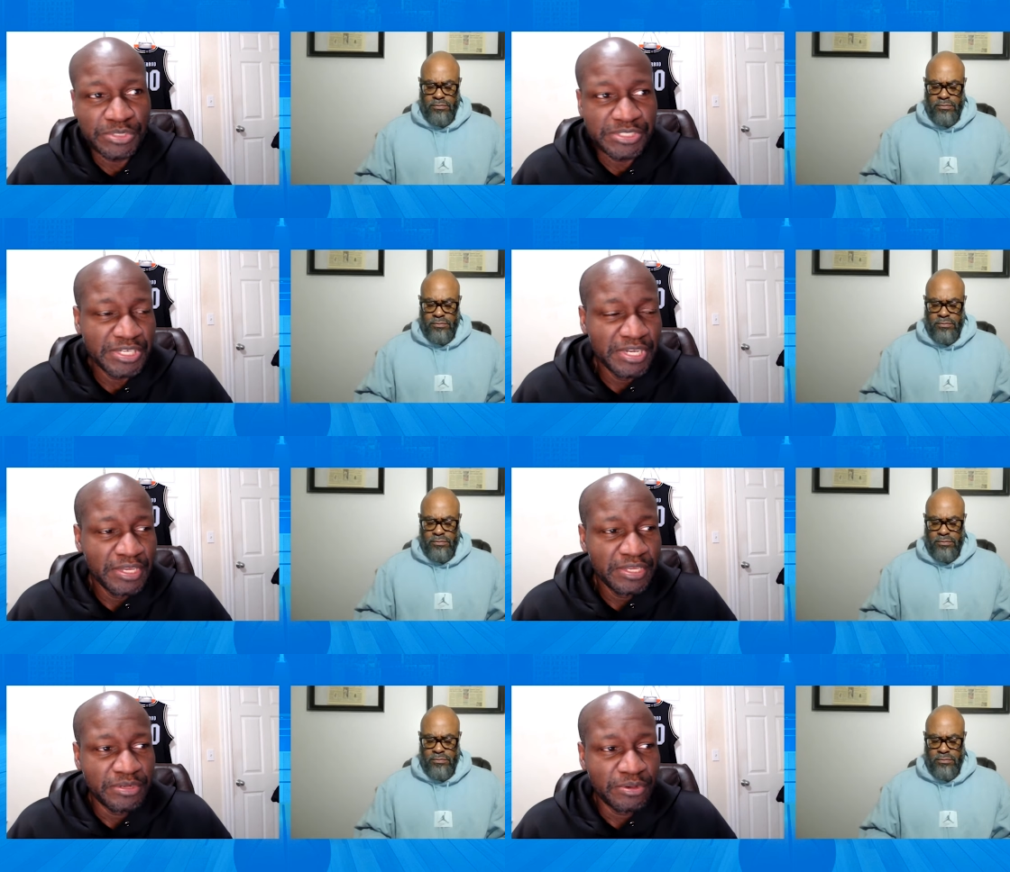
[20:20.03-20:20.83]
Speaker 1: Which
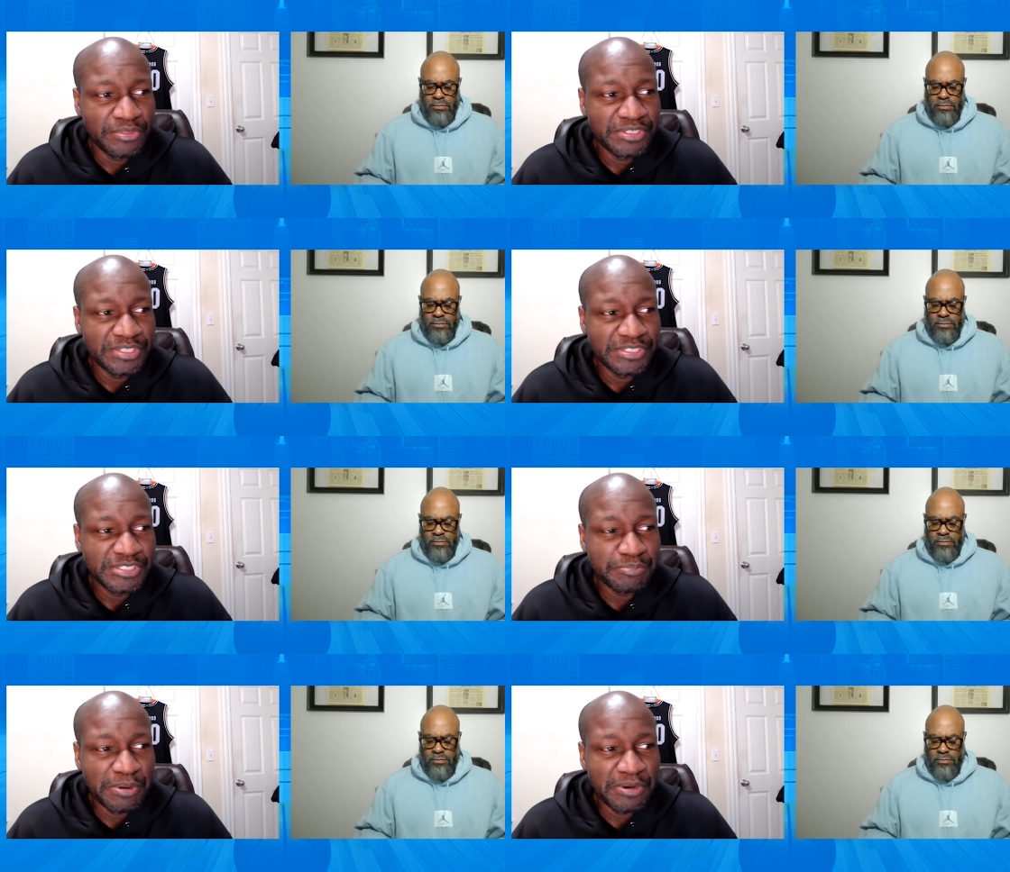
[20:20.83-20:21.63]
you know th- this
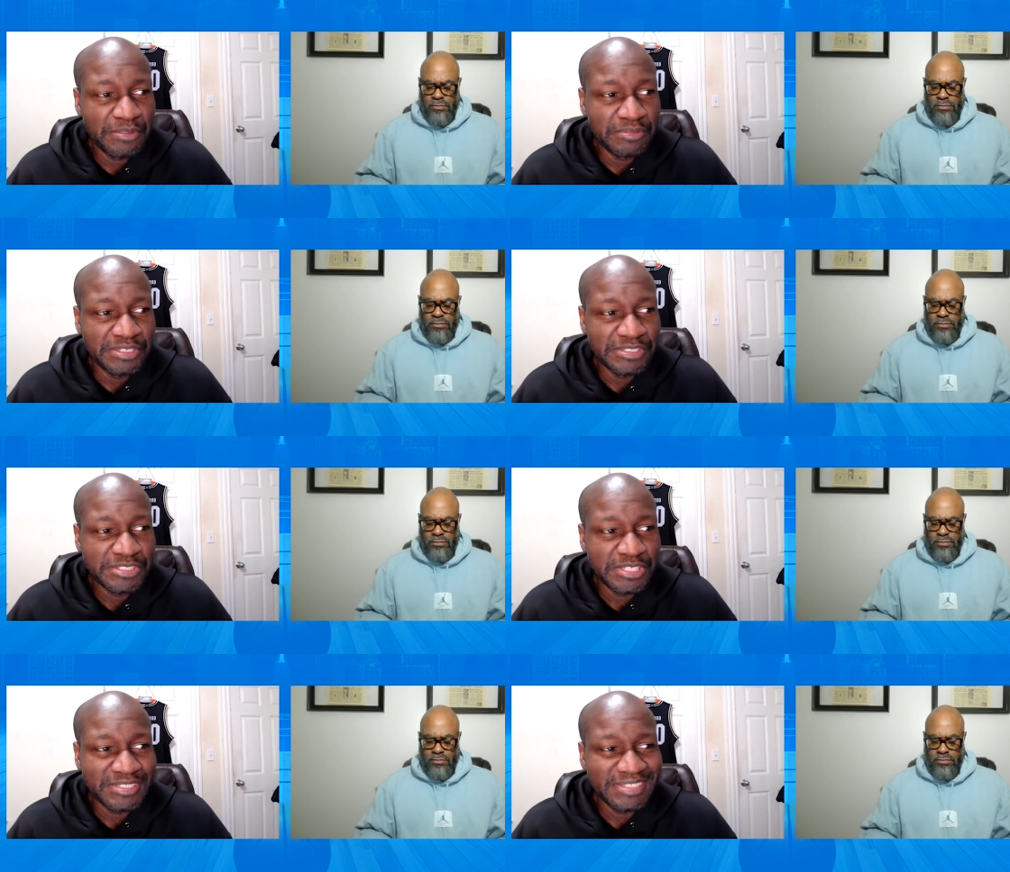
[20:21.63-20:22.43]
is part of the this
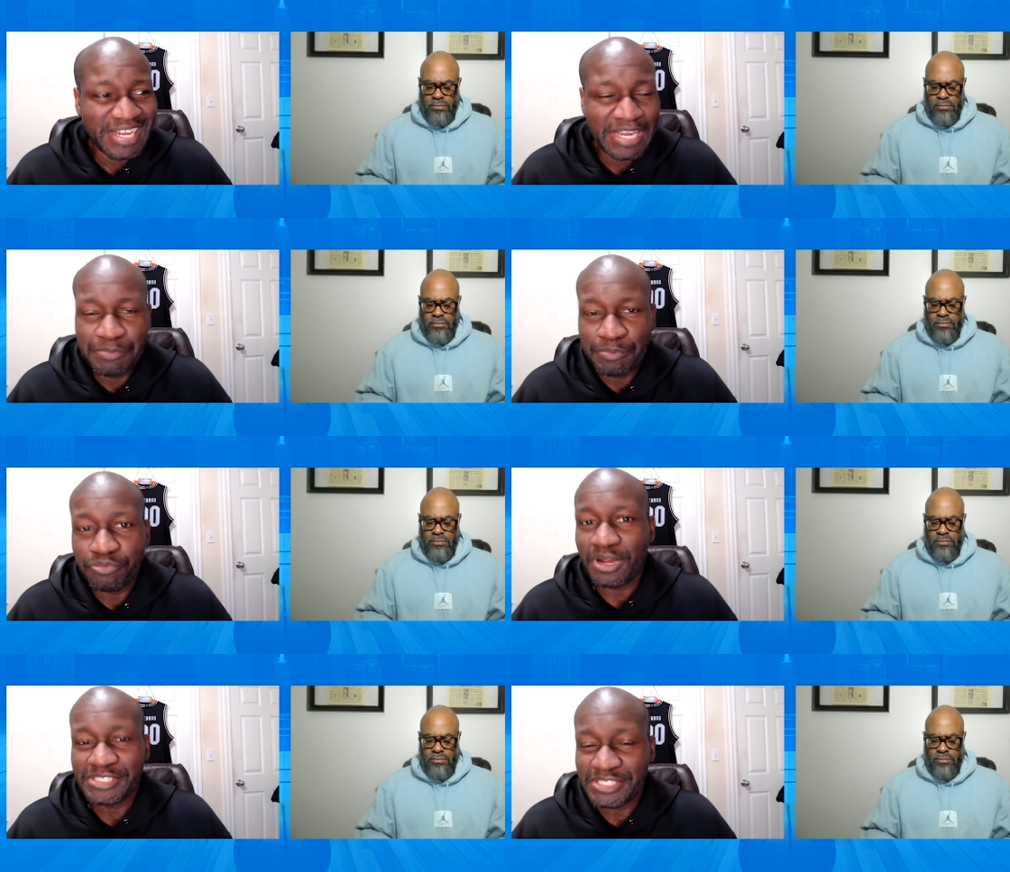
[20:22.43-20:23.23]
is a type of
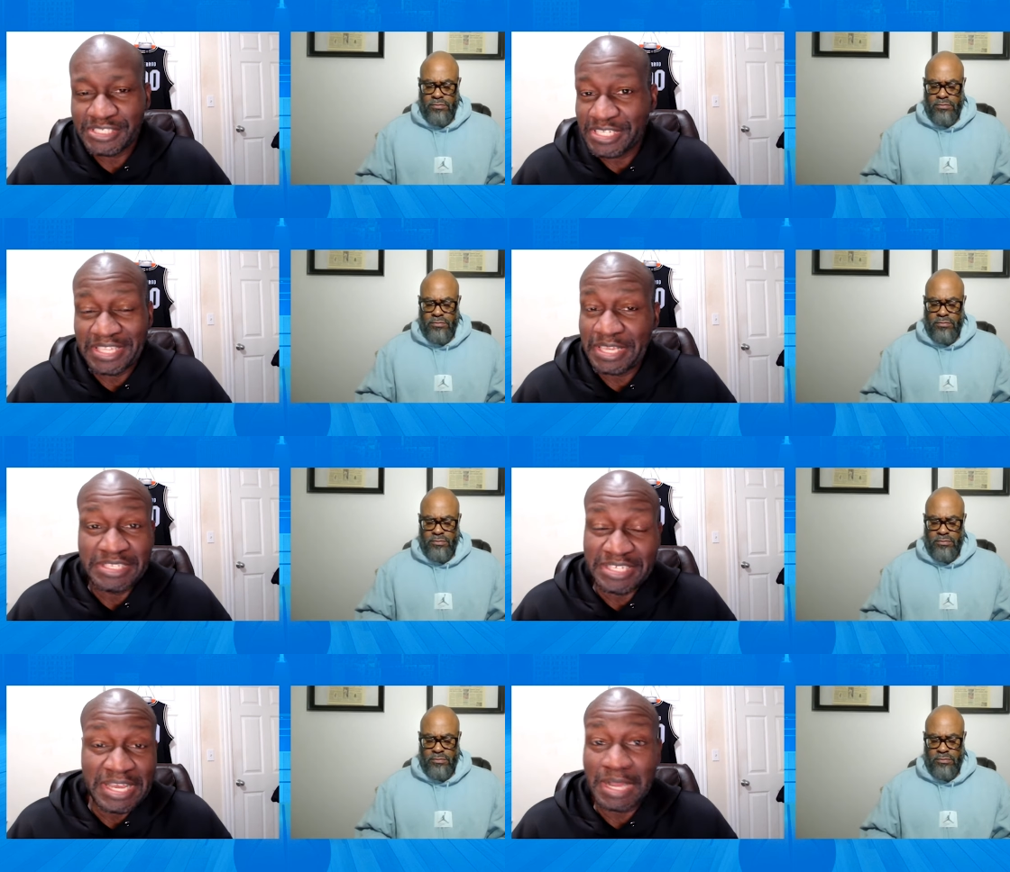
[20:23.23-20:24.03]
process that they
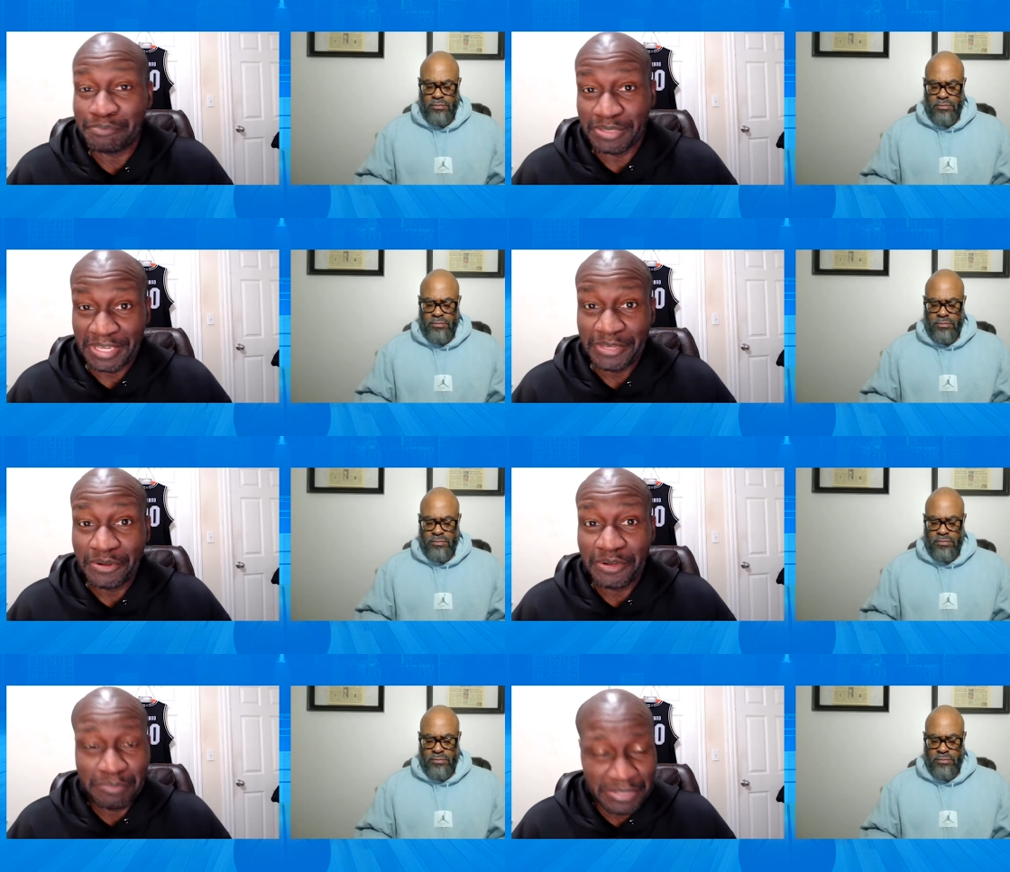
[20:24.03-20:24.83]
did not plan on,